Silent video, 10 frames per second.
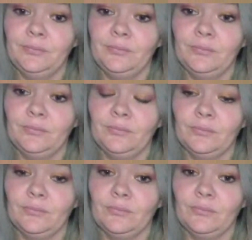
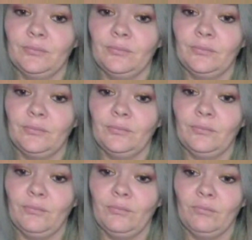
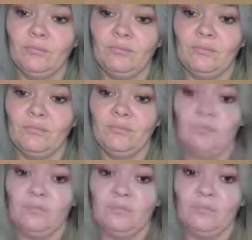
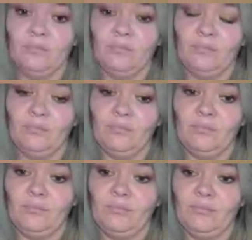
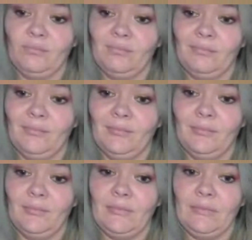
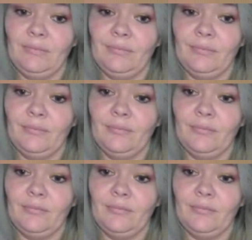(silence)